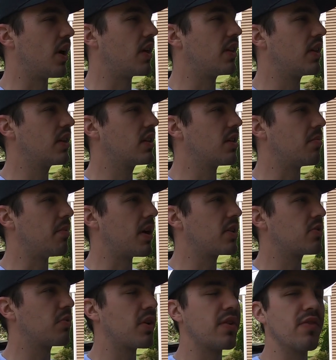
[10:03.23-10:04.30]
I think the
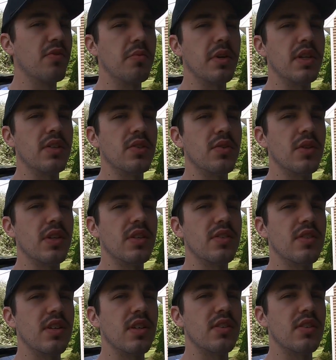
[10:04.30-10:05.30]
best way for me to do this